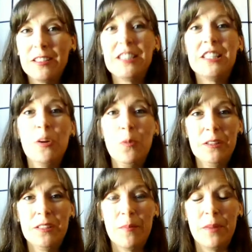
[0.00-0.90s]
to deal
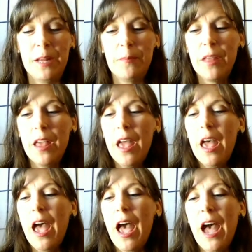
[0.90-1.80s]
with somebody.
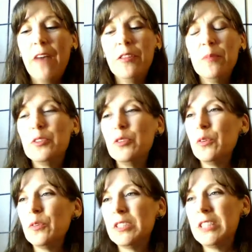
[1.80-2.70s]
Have them
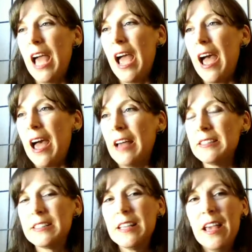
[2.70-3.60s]
do those
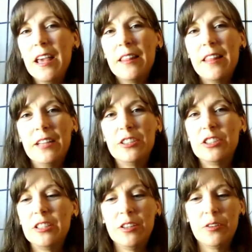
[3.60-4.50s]
tasks that
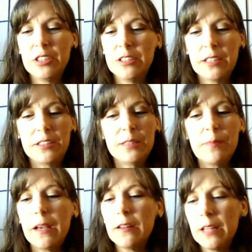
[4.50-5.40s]
she's like,
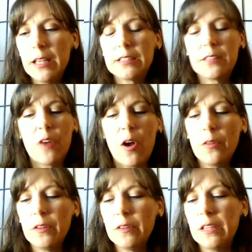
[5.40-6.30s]
just make a list of
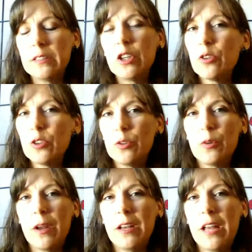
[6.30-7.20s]
all the things that you're
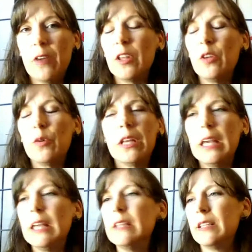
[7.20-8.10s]
doing right now that you could
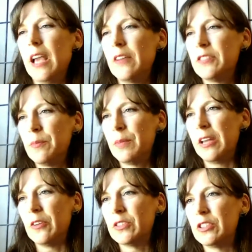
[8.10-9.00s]
easily have
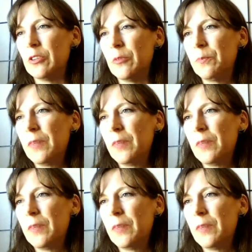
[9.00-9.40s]
somebody else do.